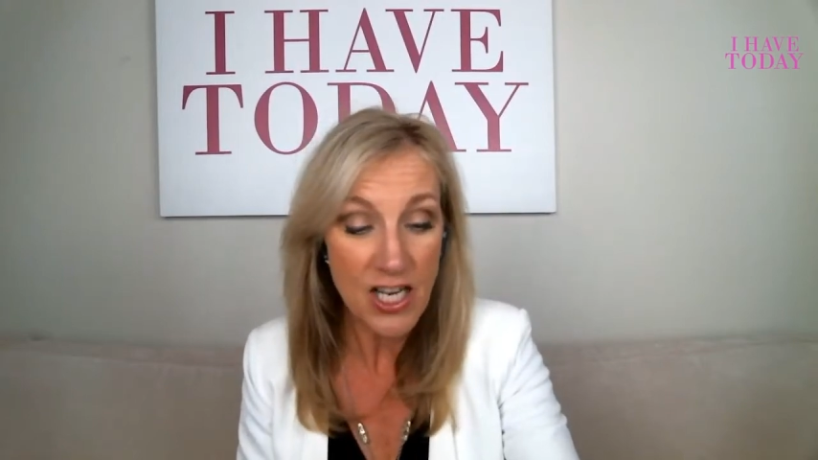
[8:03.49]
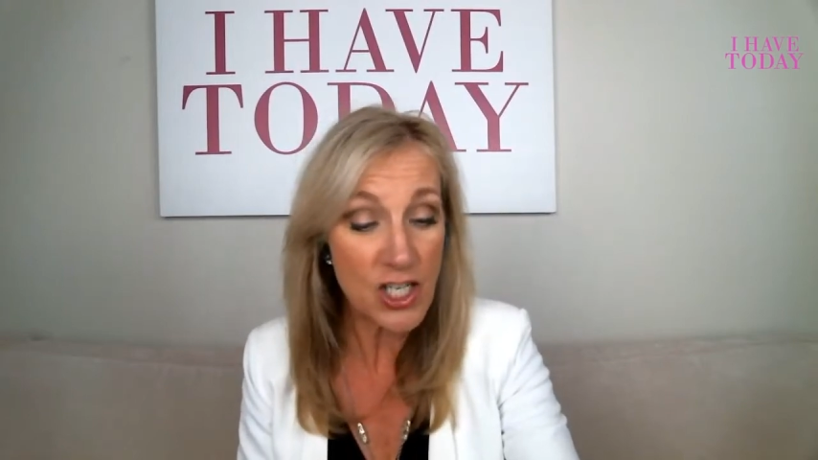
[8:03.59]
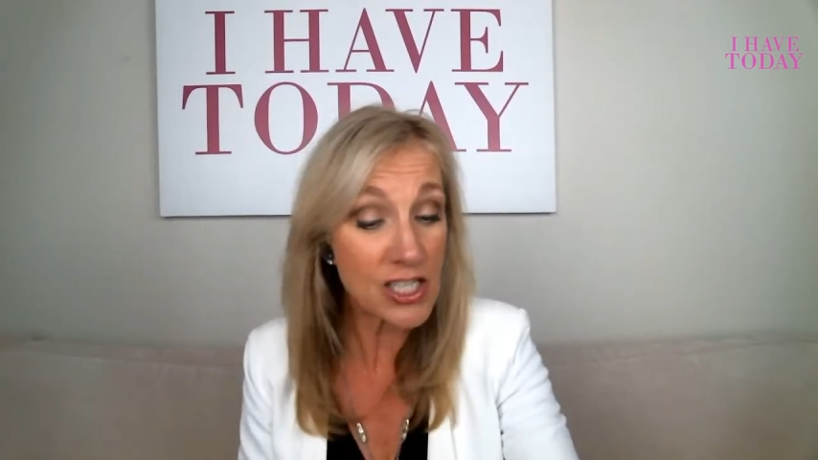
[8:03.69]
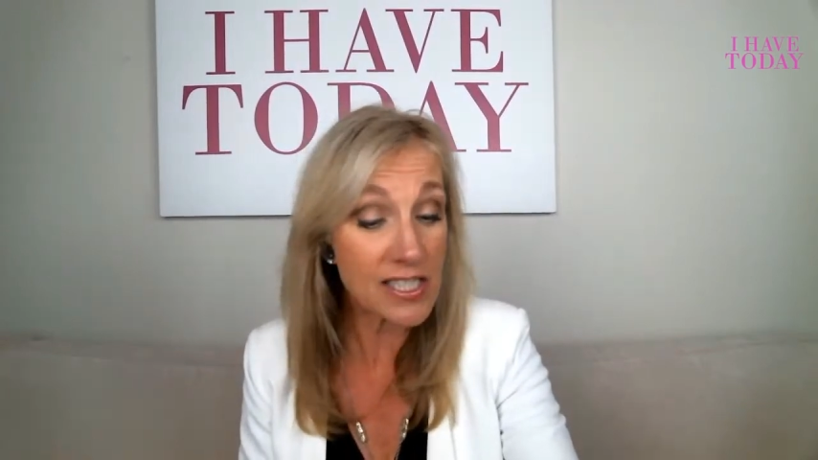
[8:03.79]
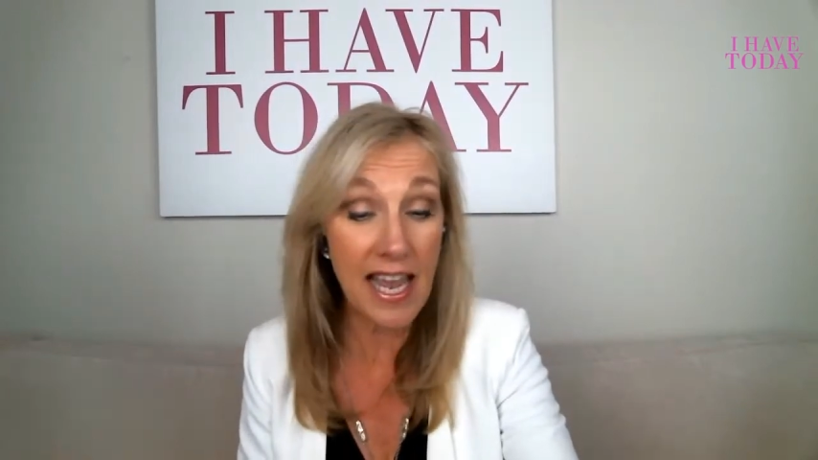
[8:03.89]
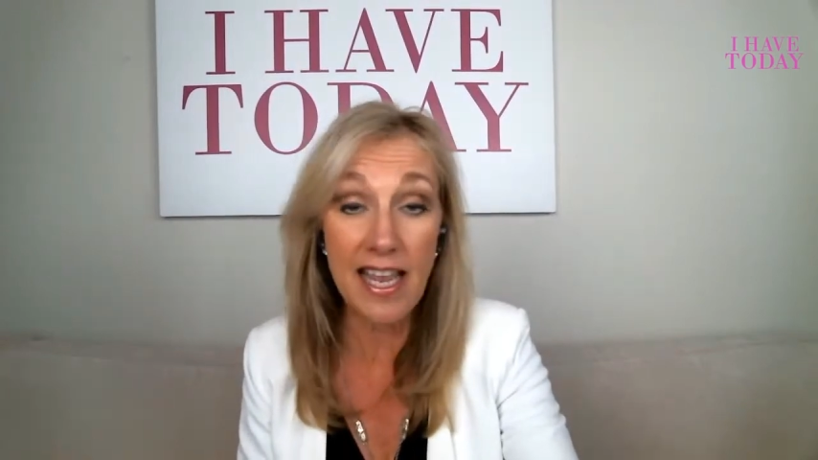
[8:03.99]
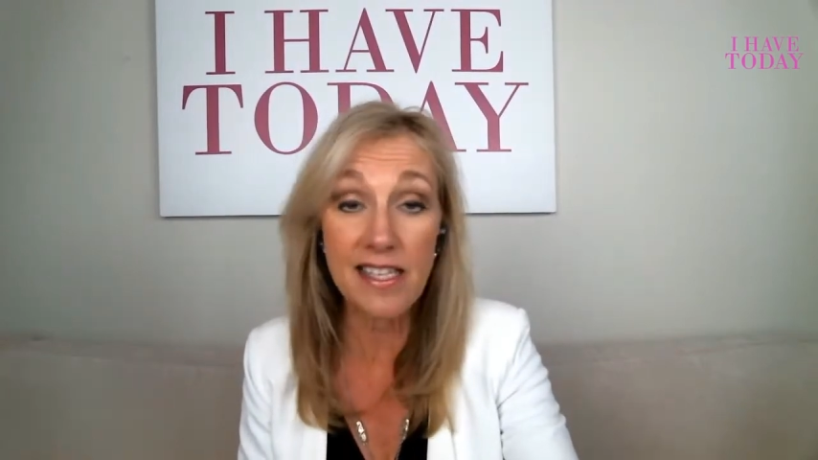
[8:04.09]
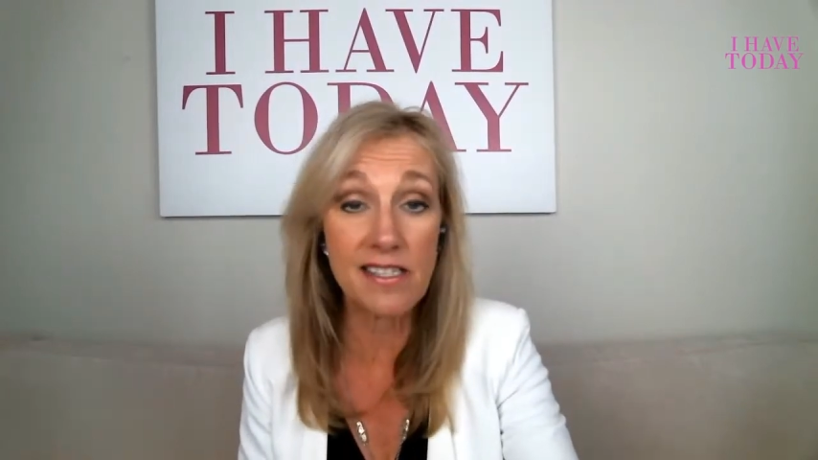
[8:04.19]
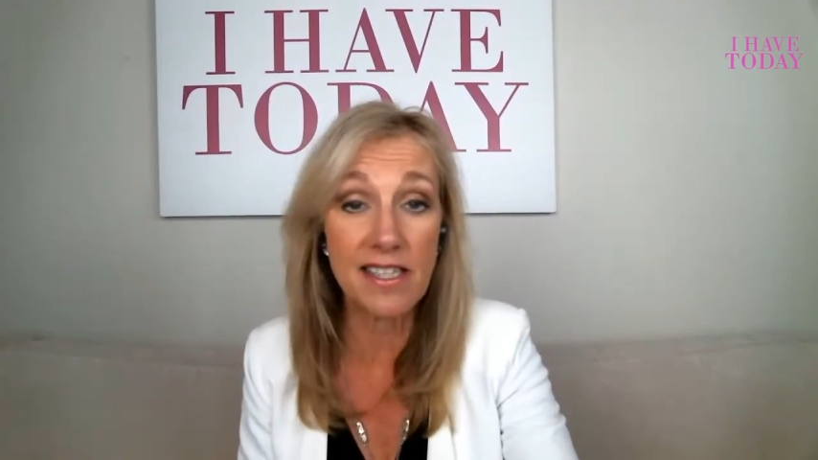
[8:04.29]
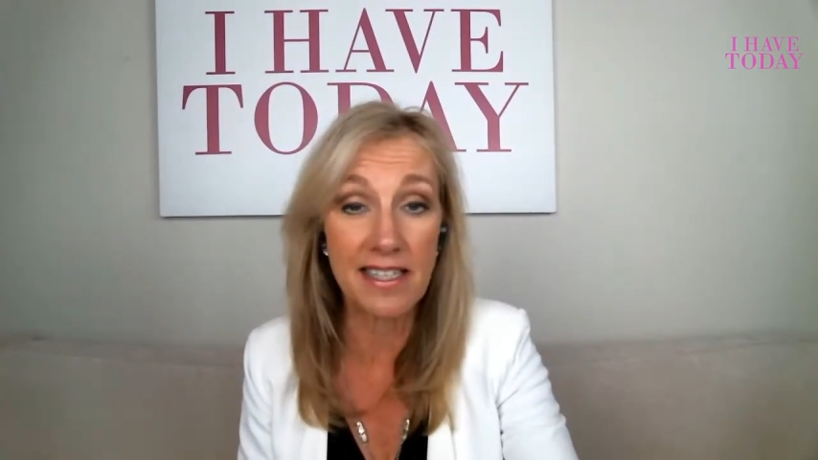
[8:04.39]
just
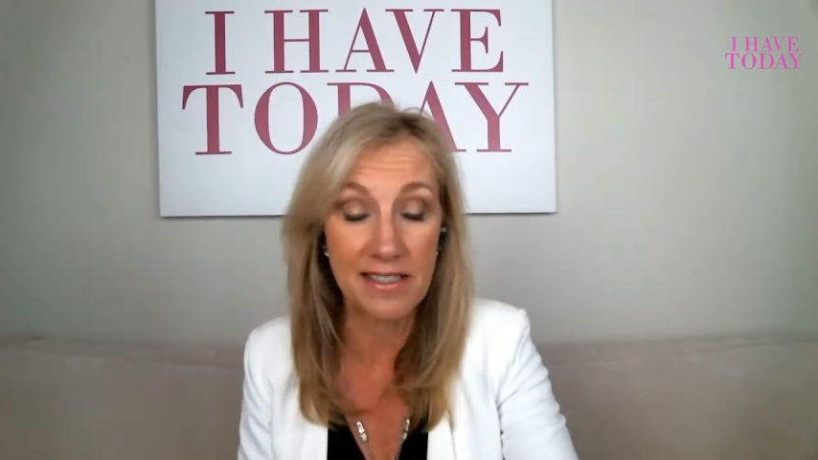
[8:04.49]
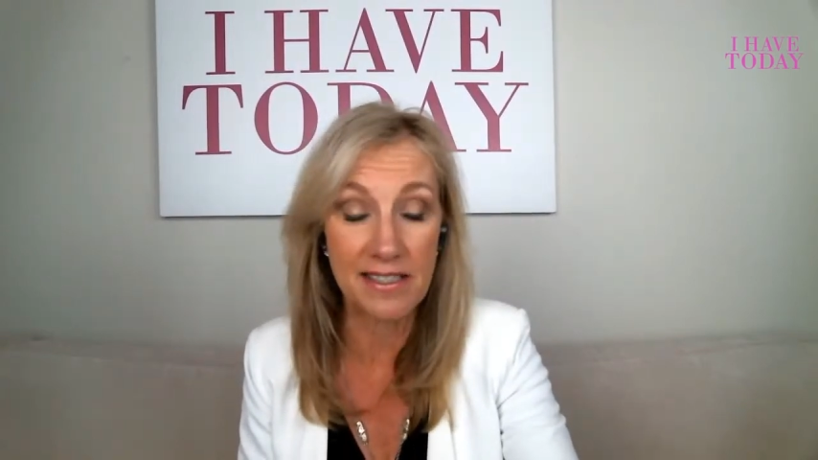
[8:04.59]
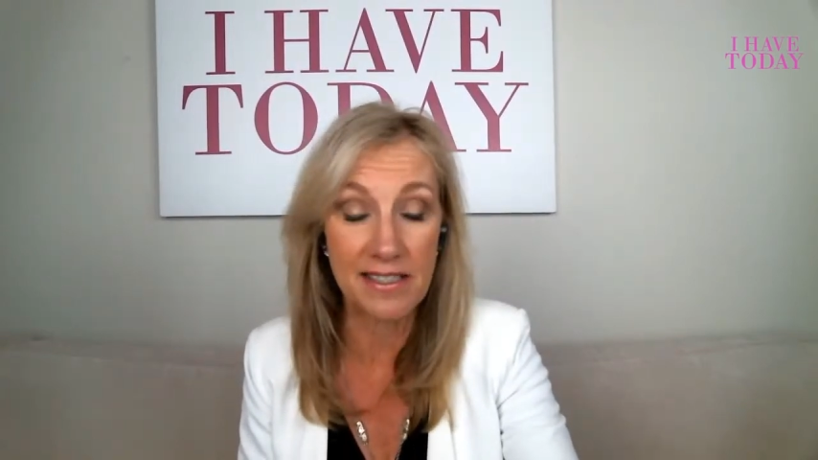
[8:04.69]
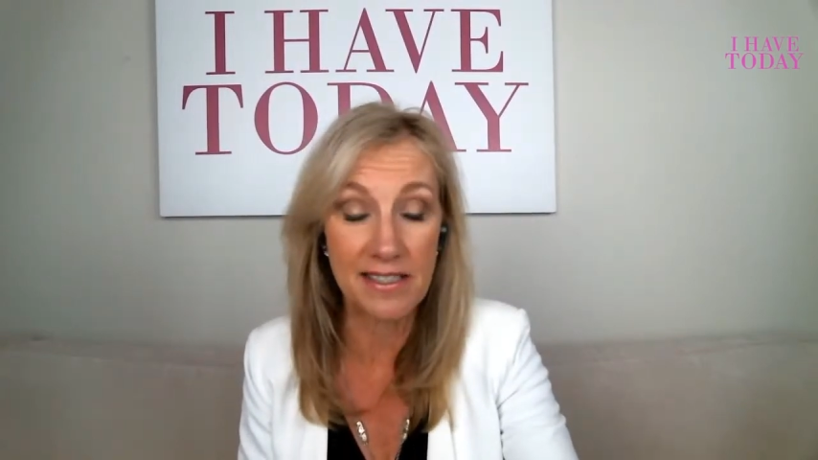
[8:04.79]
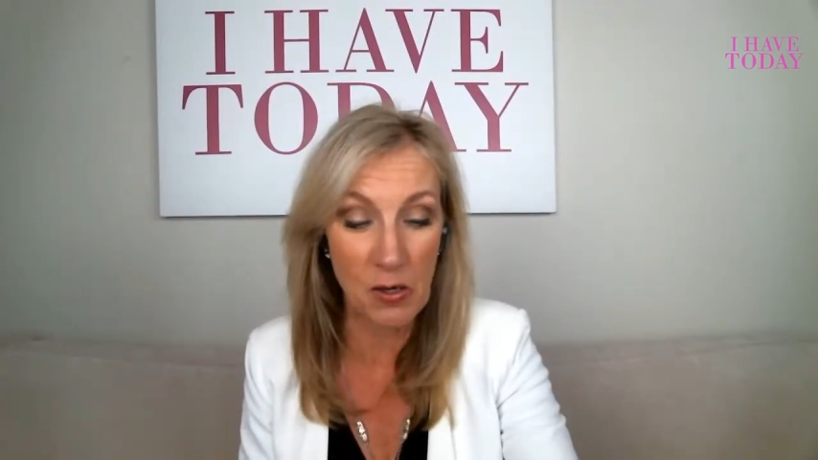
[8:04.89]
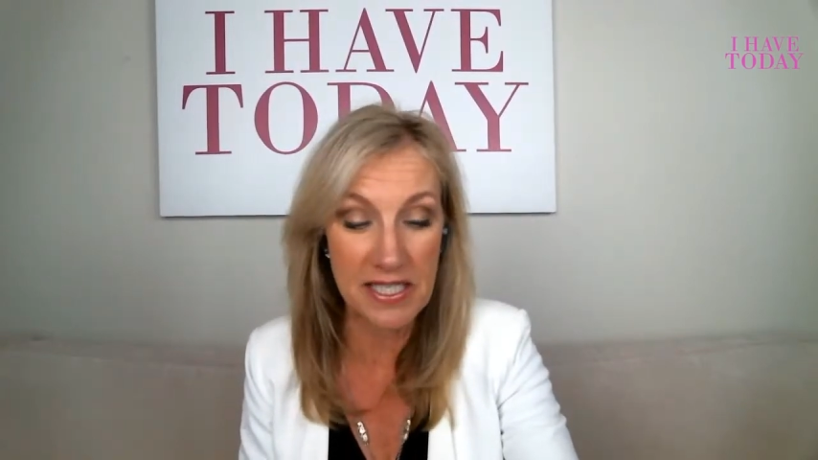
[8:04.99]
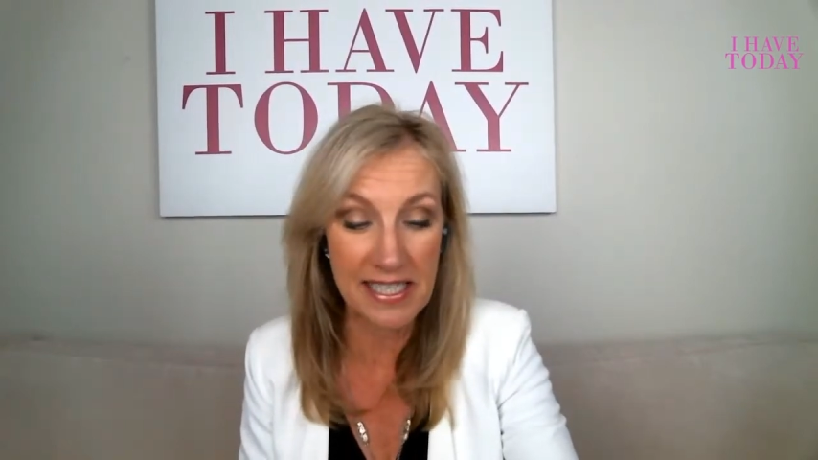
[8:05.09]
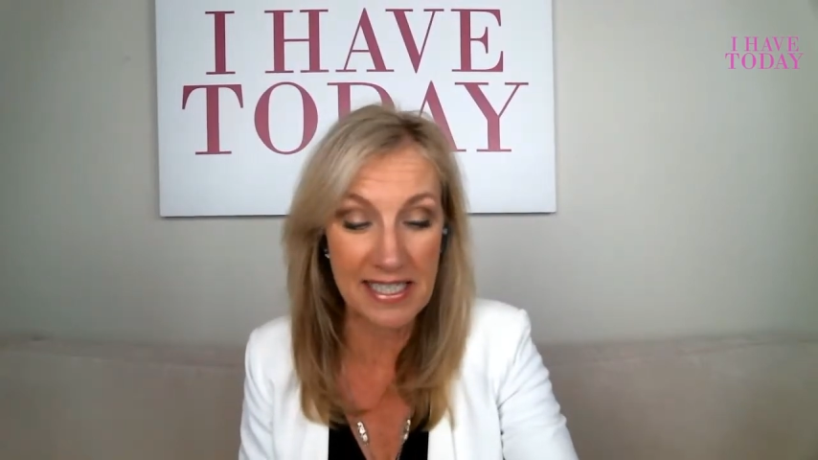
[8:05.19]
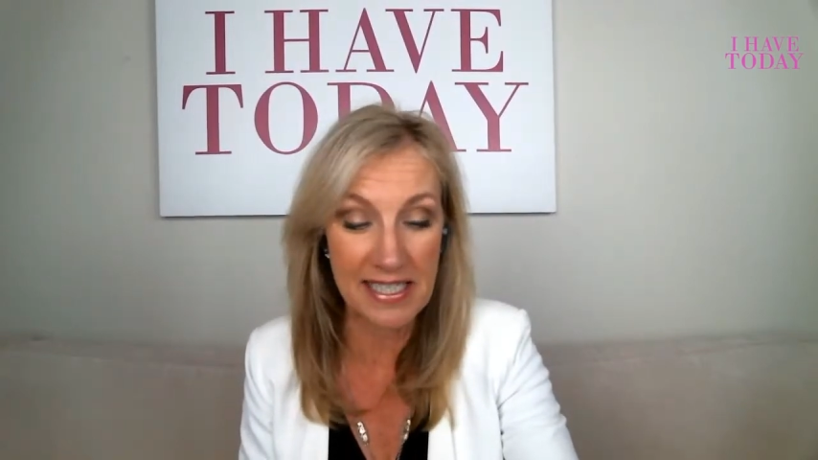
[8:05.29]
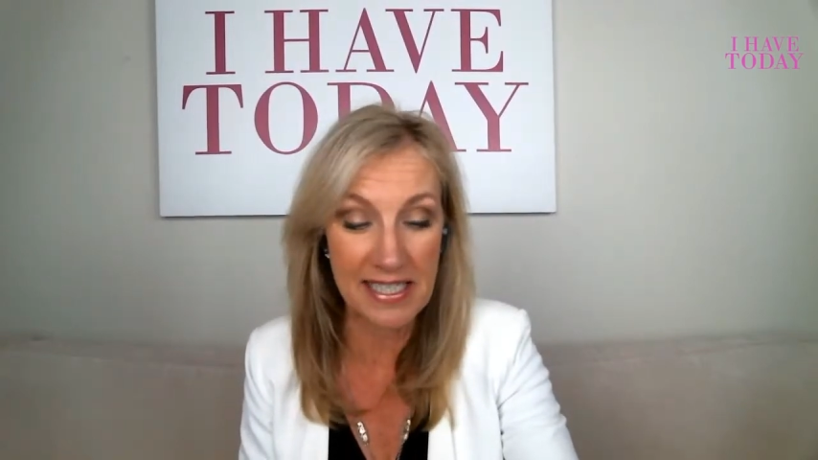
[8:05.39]
cancel it. So we
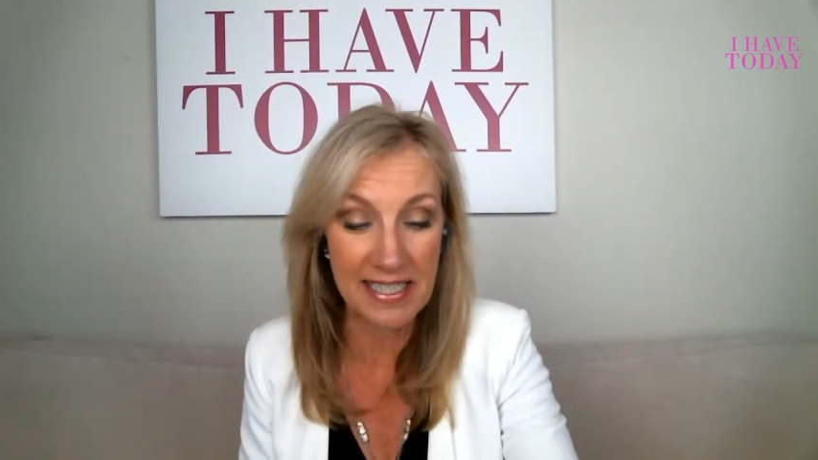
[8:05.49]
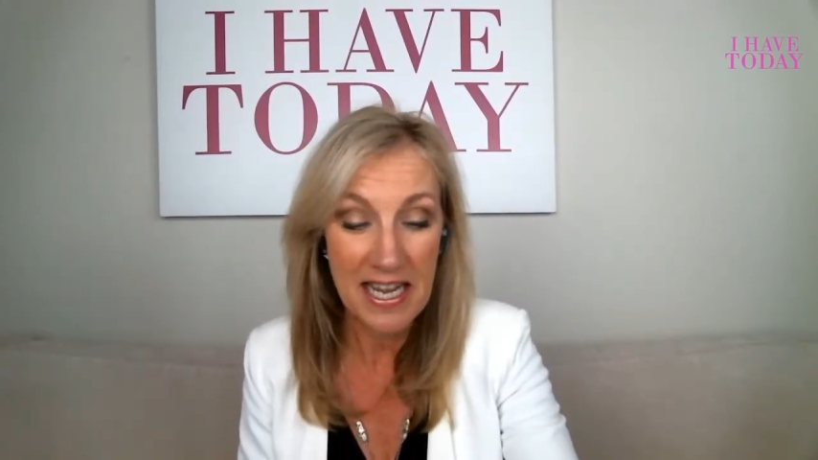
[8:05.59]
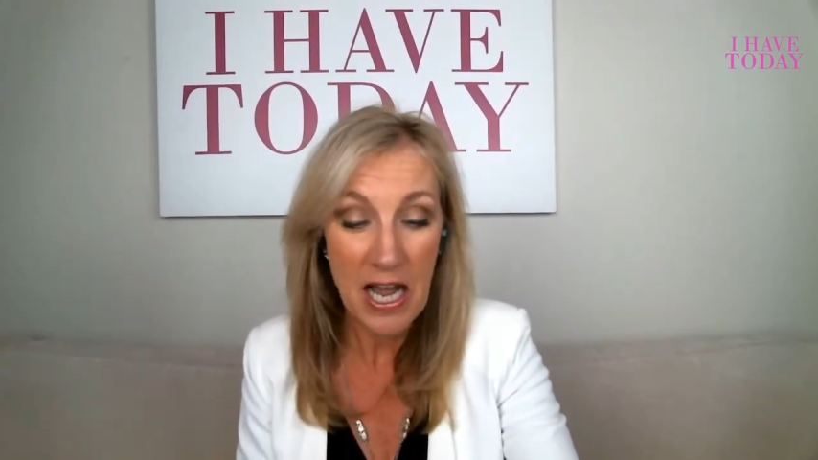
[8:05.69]
did.